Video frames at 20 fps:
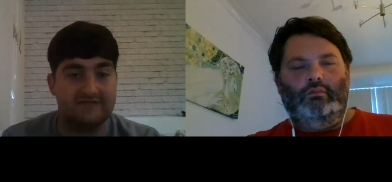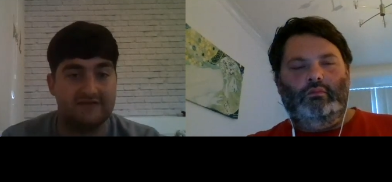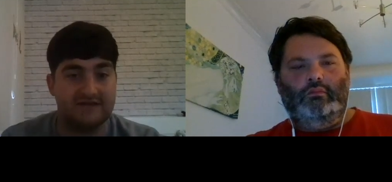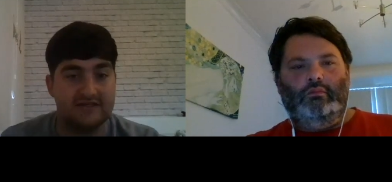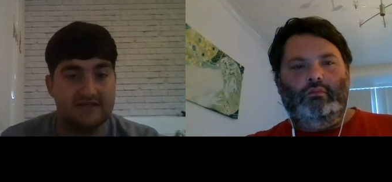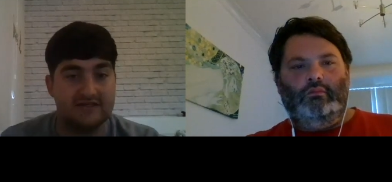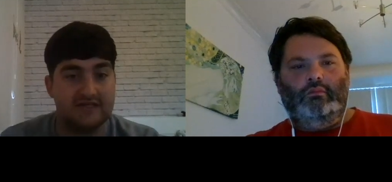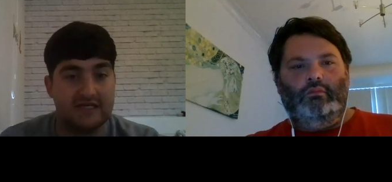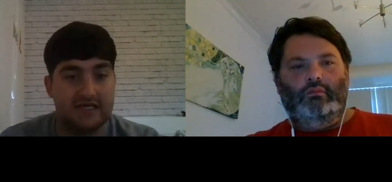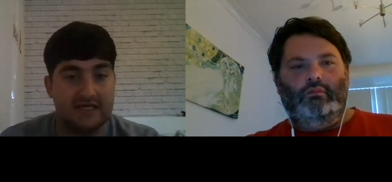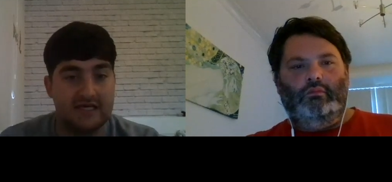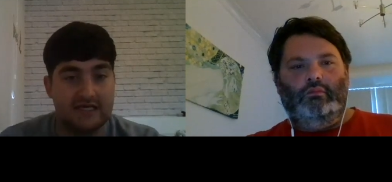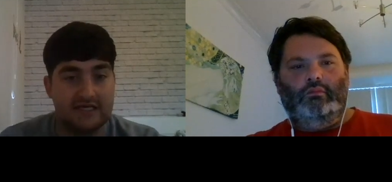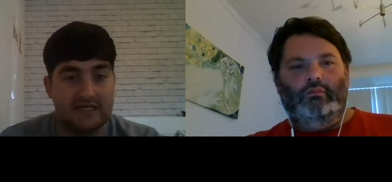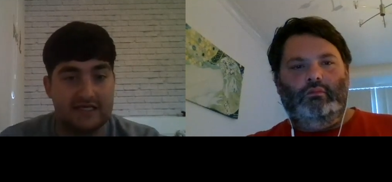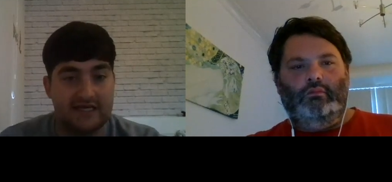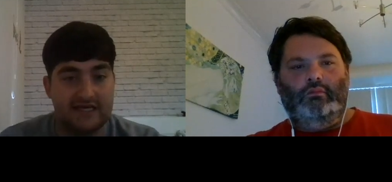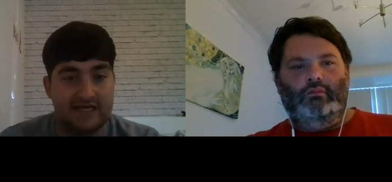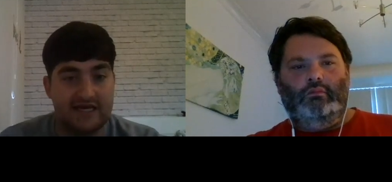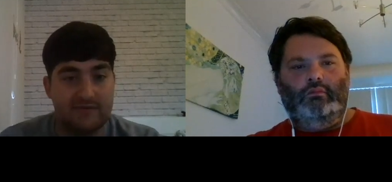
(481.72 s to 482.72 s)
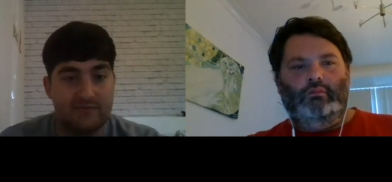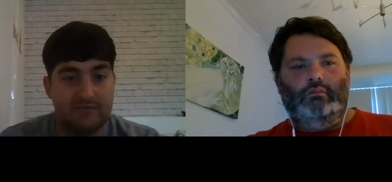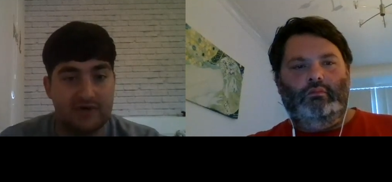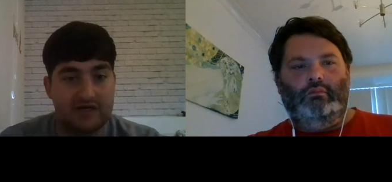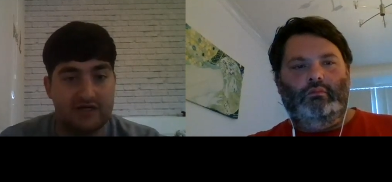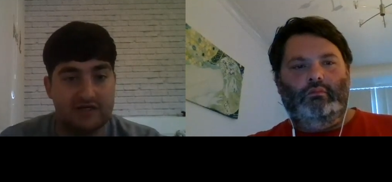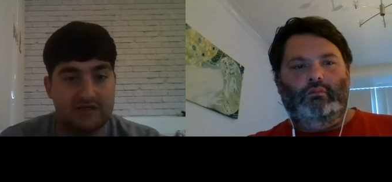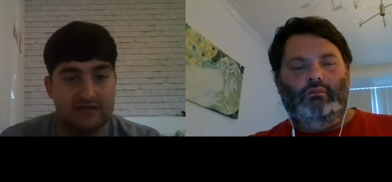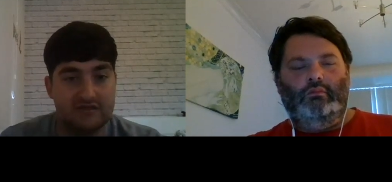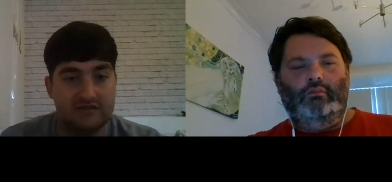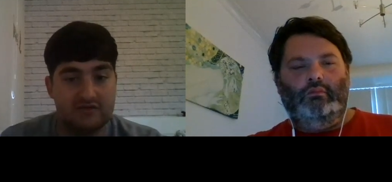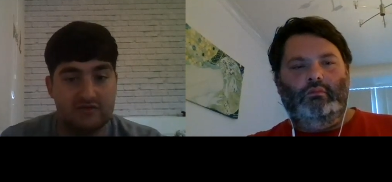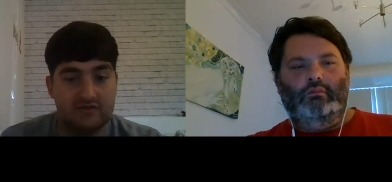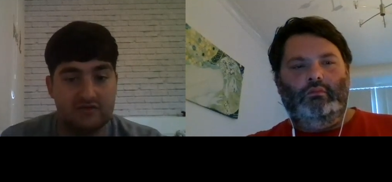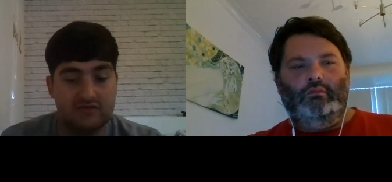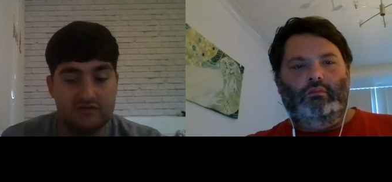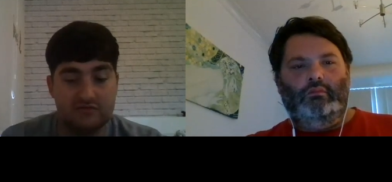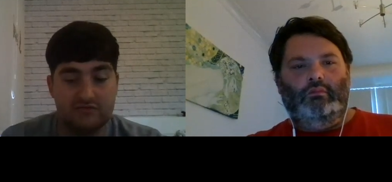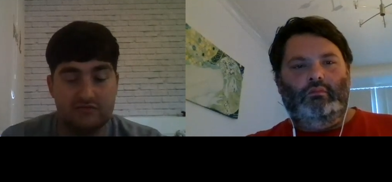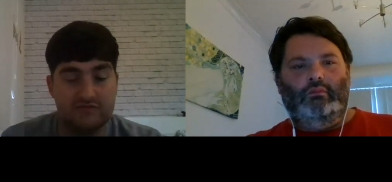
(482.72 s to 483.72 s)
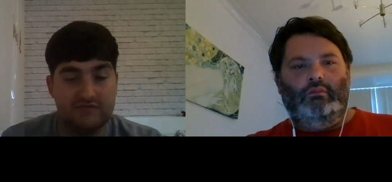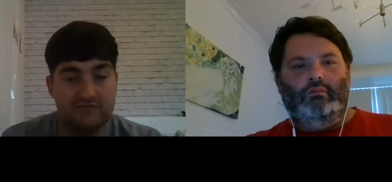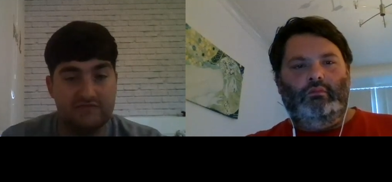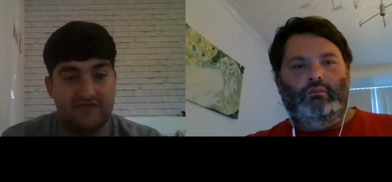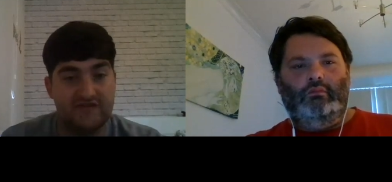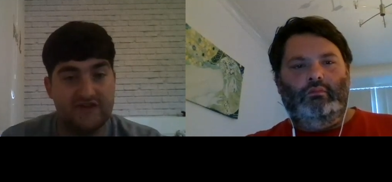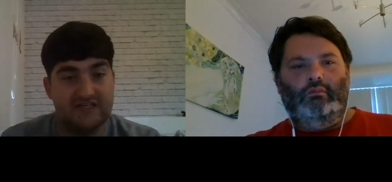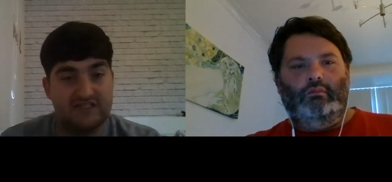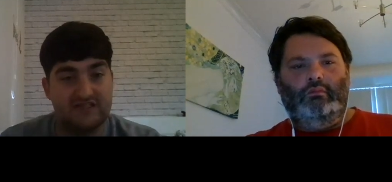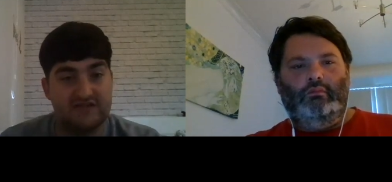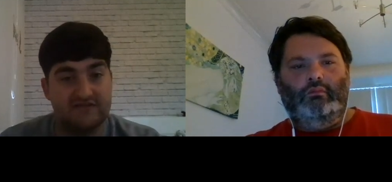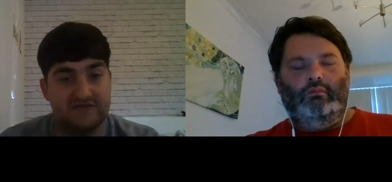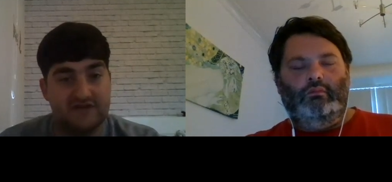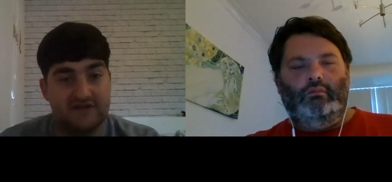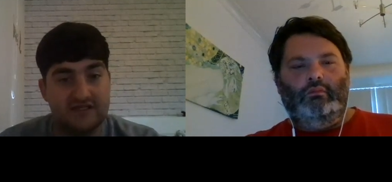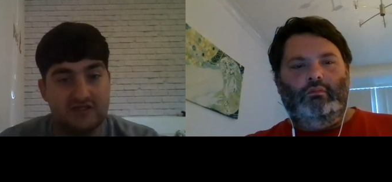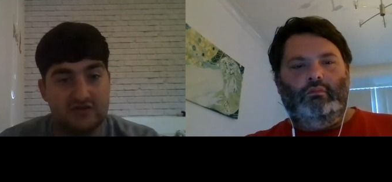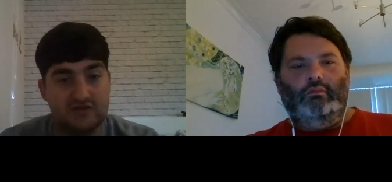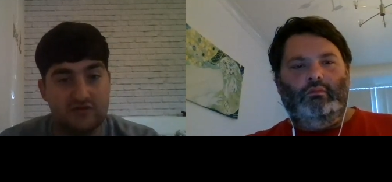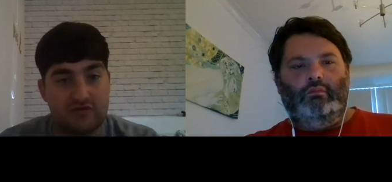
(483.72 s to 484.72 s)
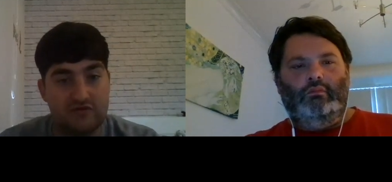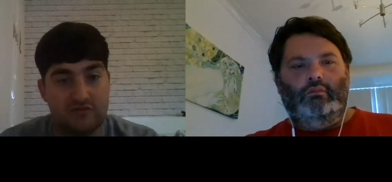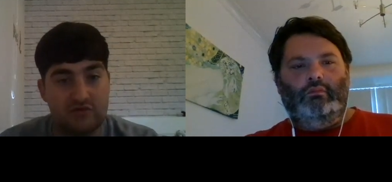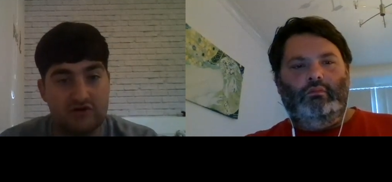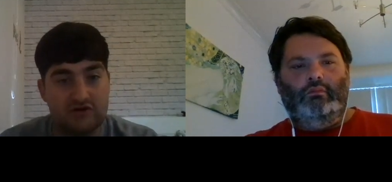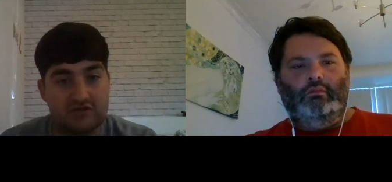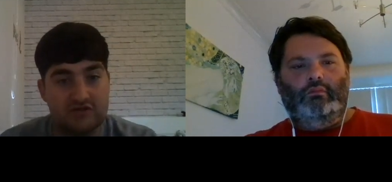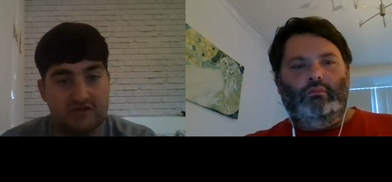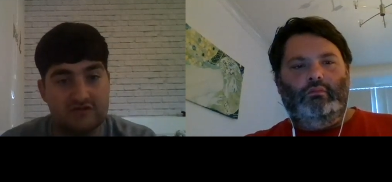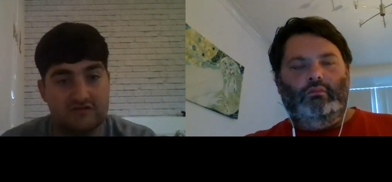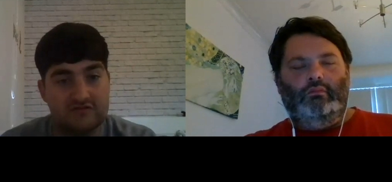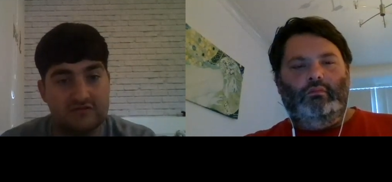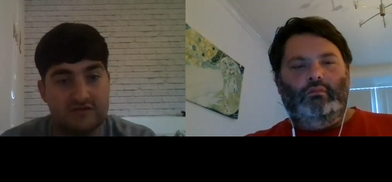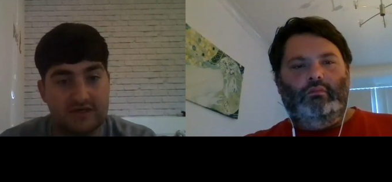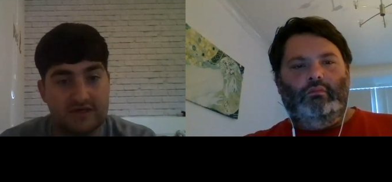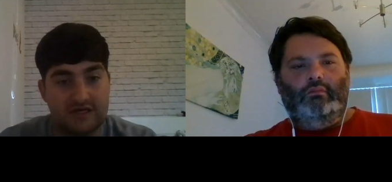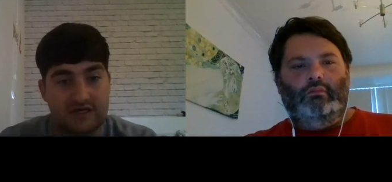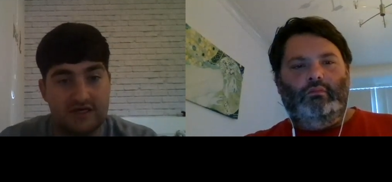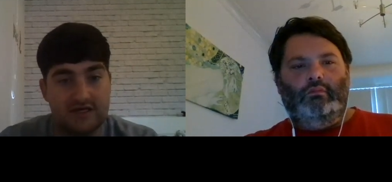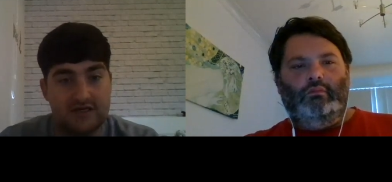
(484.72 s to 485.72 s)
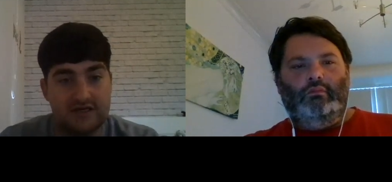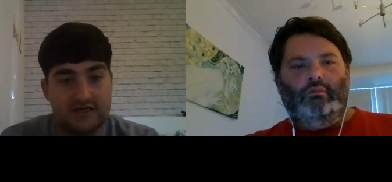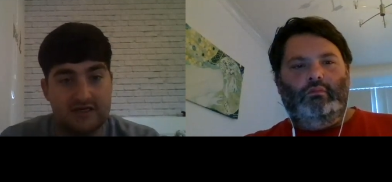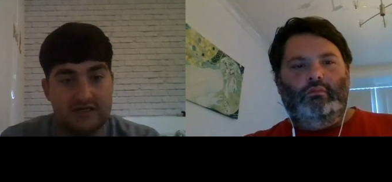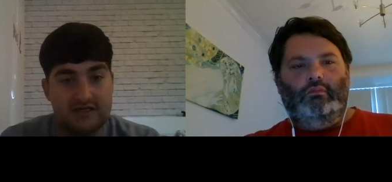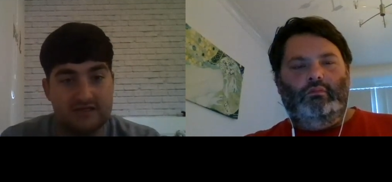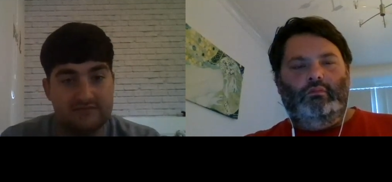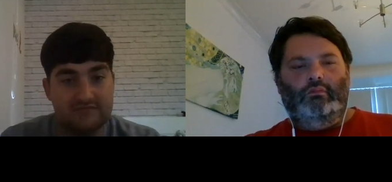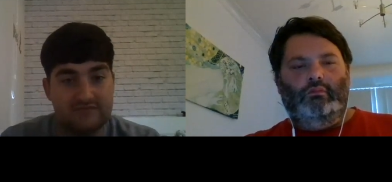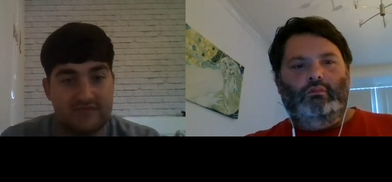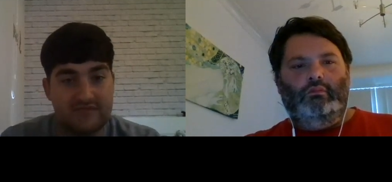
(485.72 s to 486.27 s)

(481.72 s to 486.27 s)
Speaker 1: to to get back doing face to face youth work and mm-hmm.